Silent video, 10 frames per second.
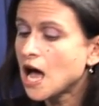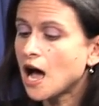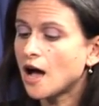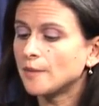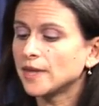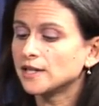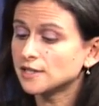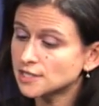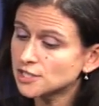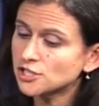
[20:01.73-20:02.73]
Um, and in
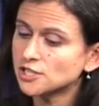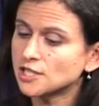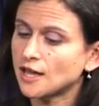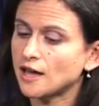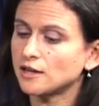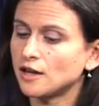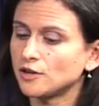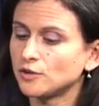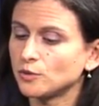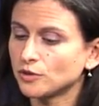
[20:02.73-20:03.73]
addition to that, uh,
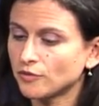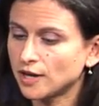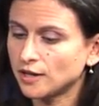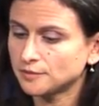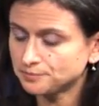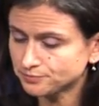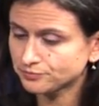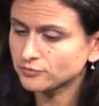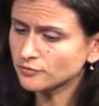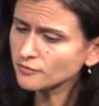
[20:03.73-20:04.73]
North Reading
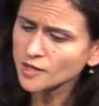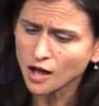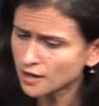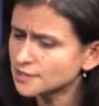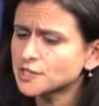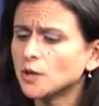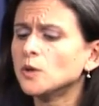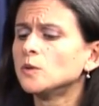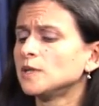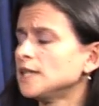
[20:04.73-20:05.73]
on its
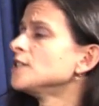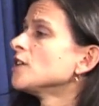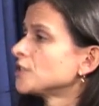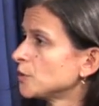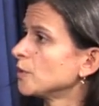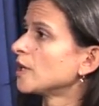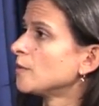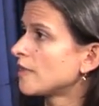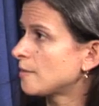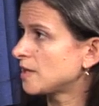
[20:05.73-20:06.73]
own is also working
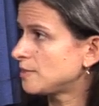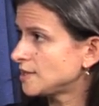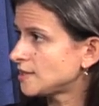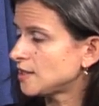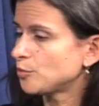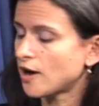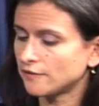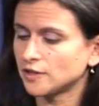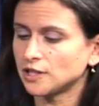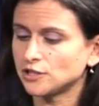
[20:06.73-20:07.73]
with M A P C
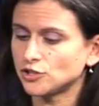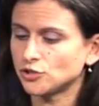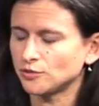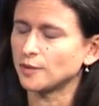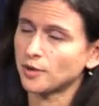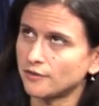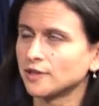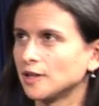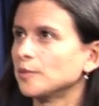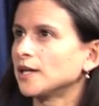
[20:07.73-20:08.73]
privately to, not
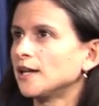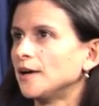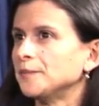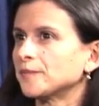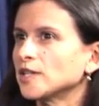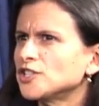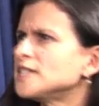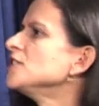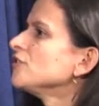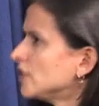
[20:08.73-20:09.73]
privately, but um, just
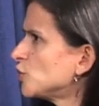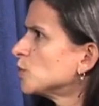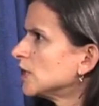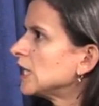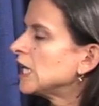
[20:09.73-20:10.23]
individually,